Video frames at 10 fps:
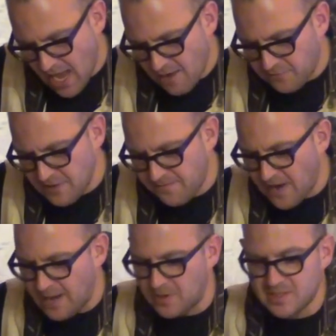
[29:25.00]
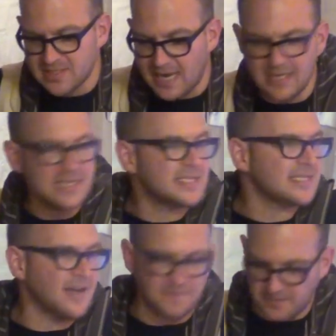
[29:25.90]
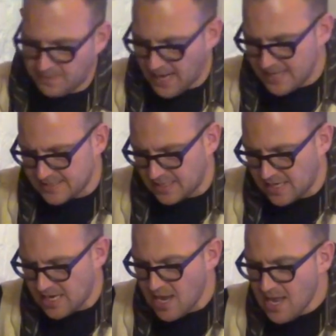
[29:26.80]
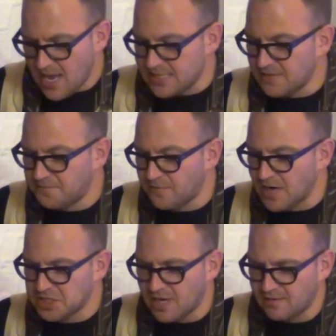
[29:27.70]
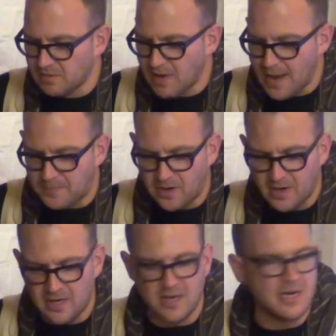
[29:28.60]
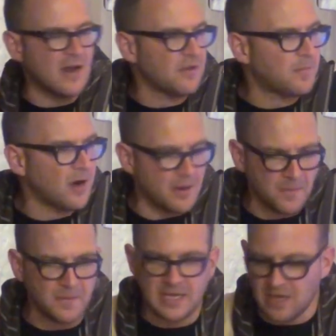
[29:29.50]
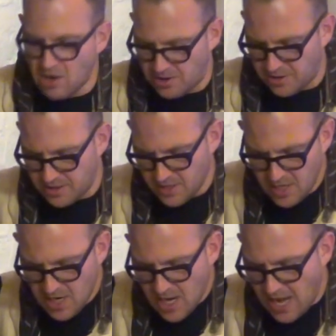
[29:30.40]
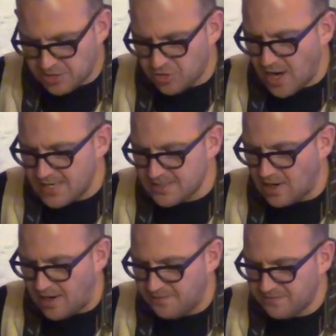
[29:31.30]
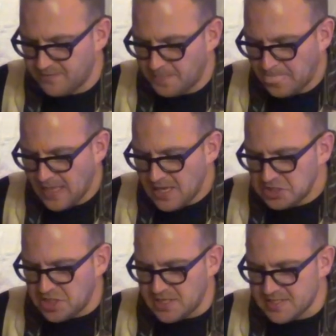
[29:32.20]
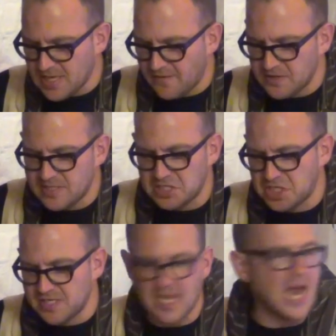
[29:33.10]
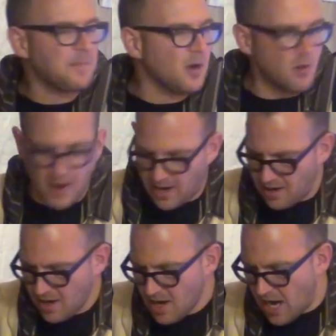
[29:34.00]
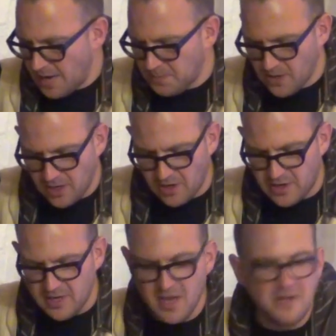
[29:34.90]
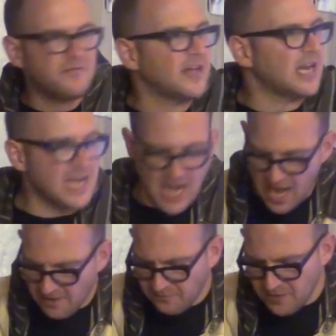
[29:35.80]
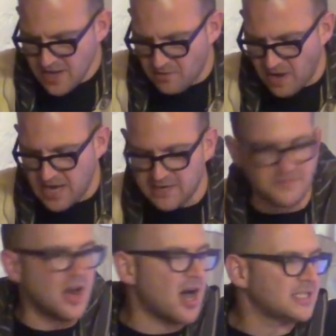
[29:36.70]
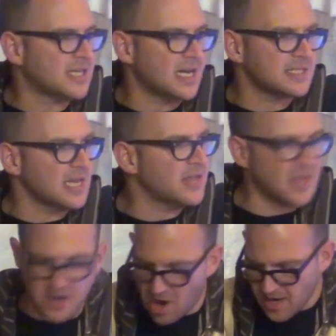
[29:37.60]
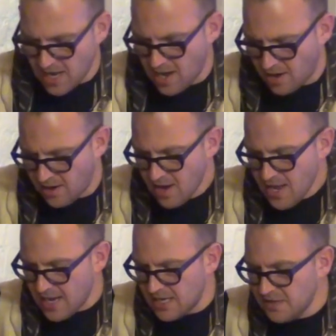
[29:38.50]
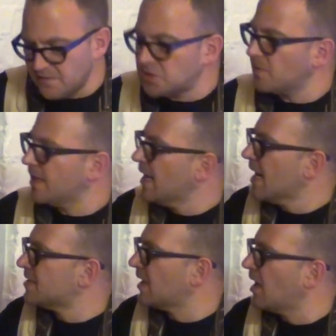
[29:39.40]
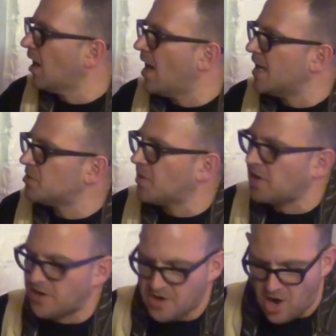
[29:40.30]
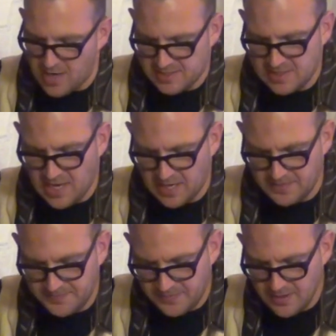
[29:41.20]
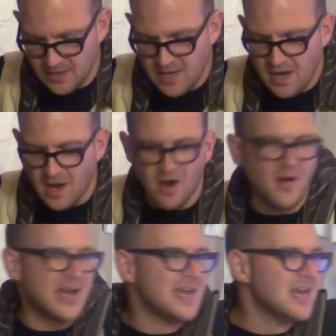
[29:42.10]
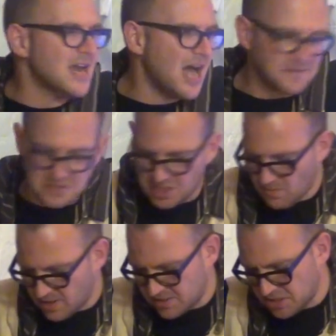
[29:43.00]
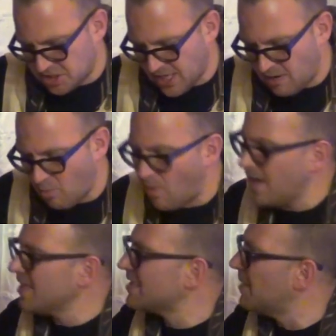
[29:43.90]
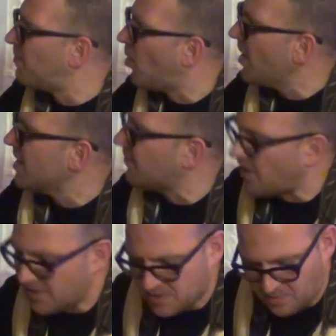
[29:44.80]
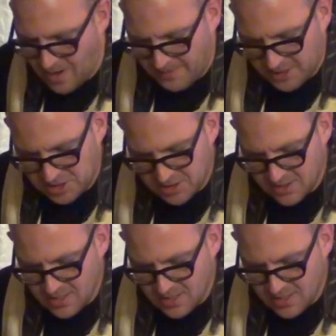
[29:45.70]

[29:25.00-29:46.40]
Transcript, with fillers: every fiber slightly stiff and plasticky, as if fresh out of the wrapper and never properly laundered, and dries off. She discovers that she is hyper-aware, hyper-alert, feeling every grain of knot dust in the knot air individually as it collides with her knot skin. Oh, enough, she wants to shout. What is the point of all this rubbish?